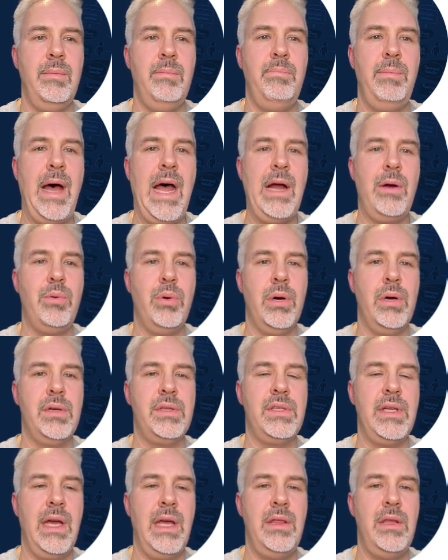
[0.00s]

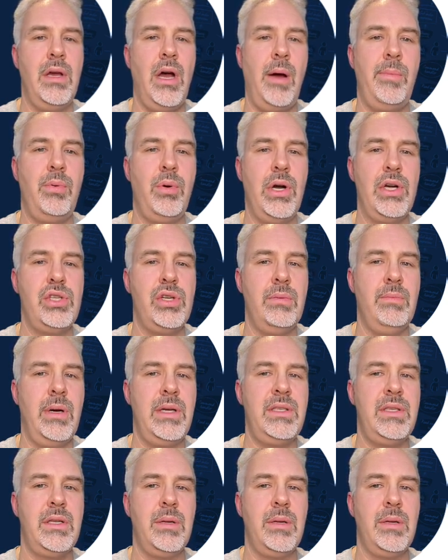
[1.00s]
backwards, and the operation must